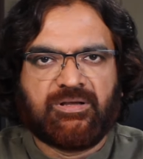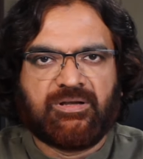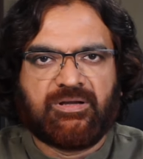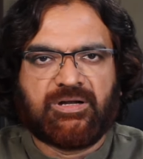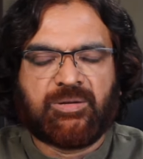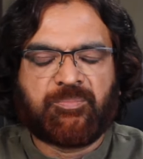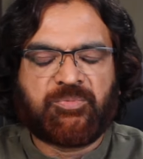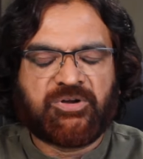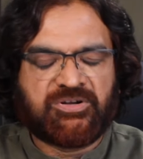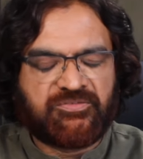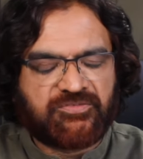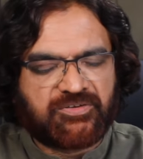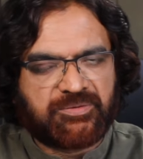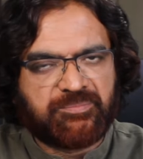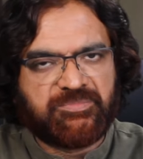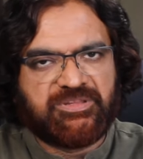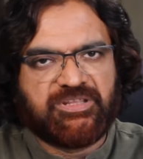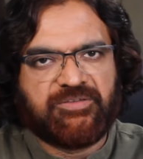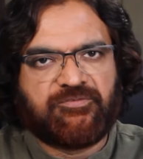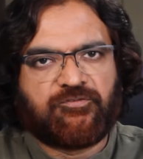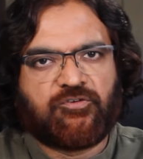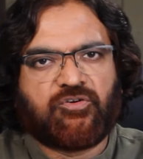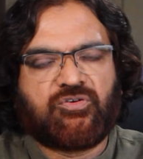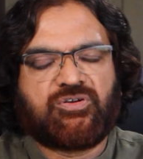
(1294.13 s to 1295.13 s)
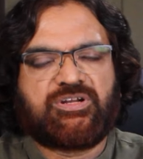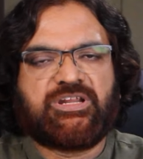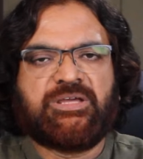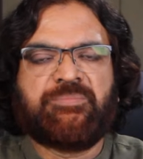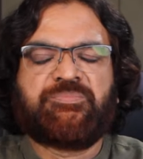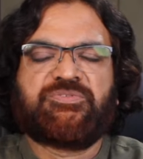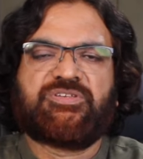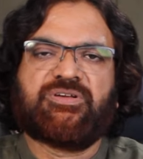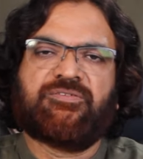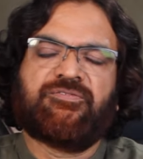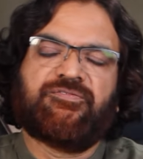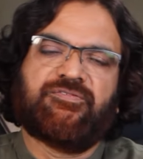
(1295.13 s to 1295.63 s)
Apart from the four
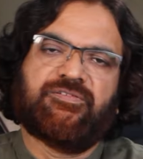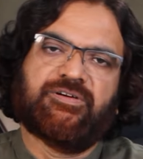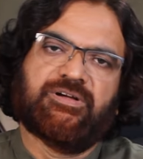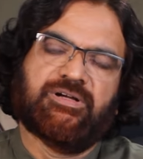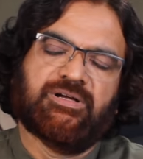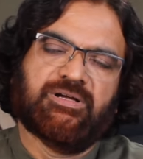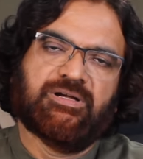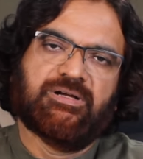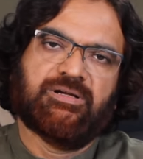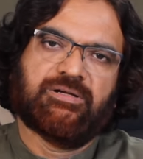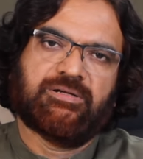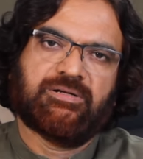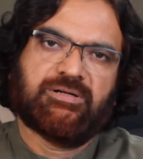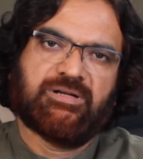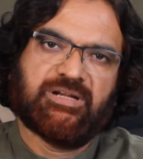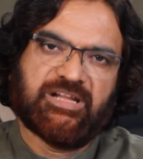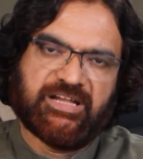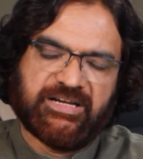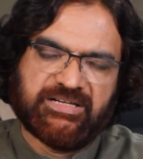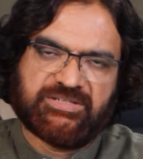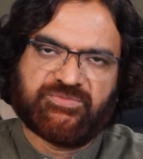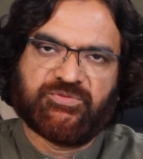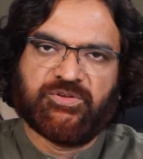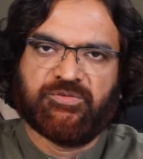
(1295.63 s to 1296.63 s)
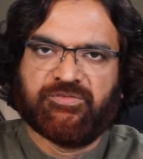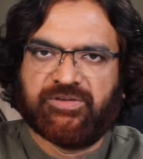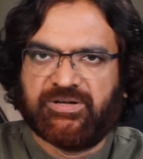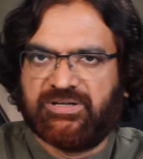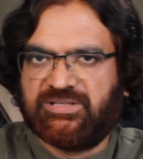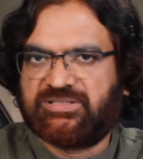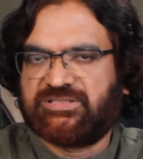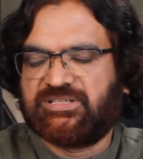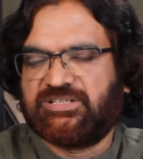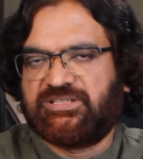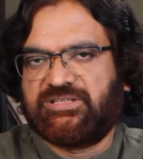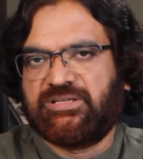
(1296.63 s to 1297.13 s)
types of lights we were
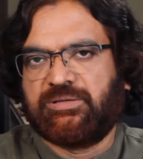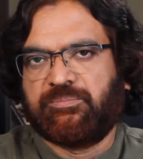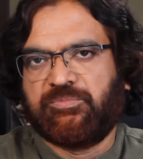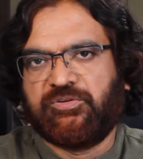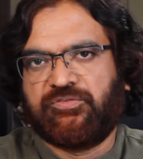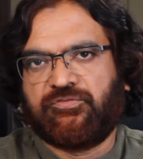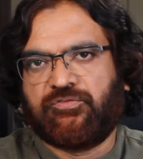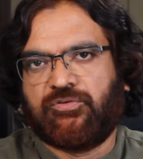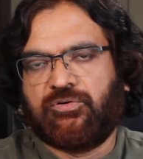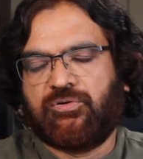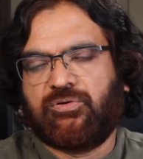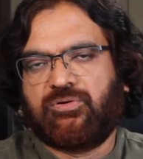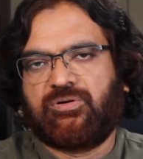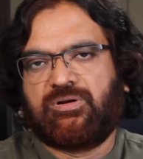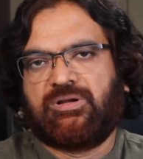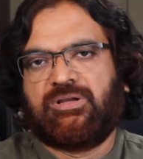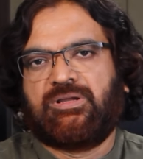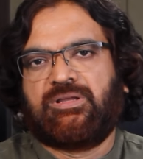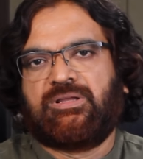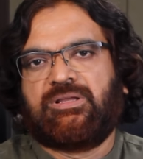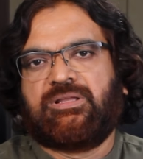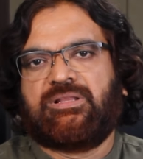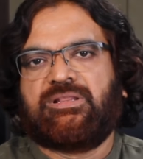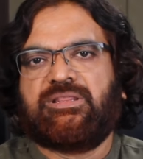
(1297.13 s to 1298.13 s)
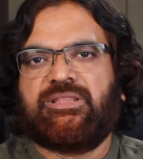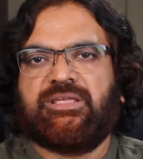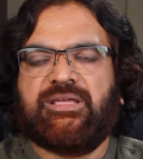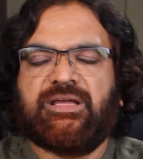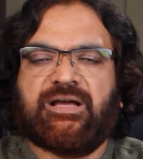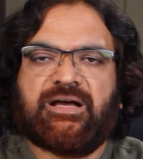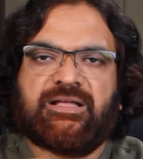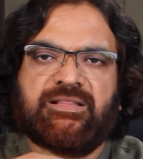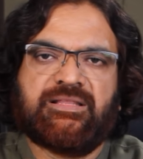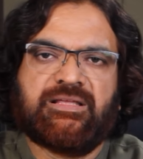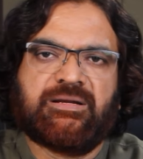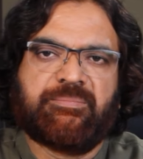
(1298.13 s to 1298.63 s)
discussing before,
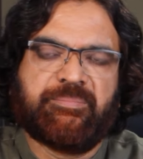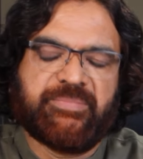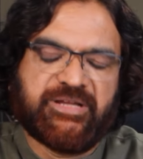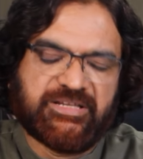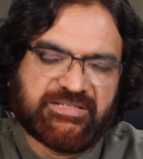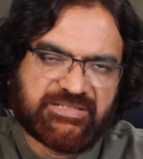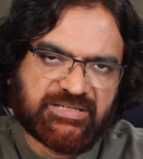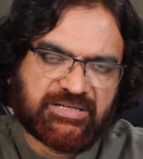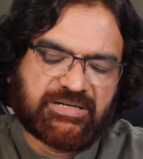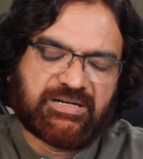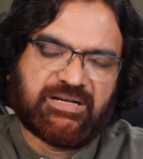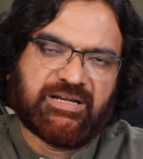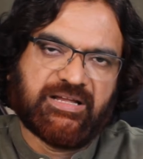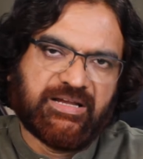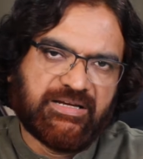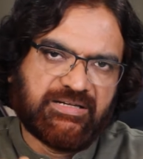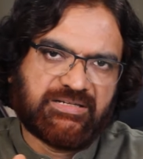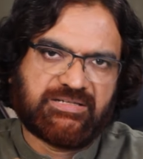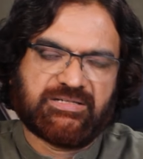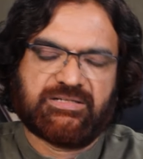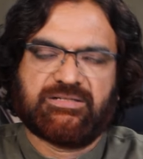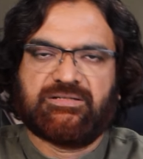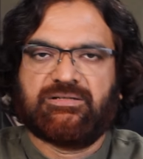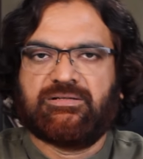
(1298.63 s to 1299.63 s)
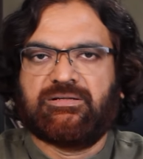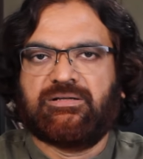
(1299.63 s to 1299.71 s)
the other major light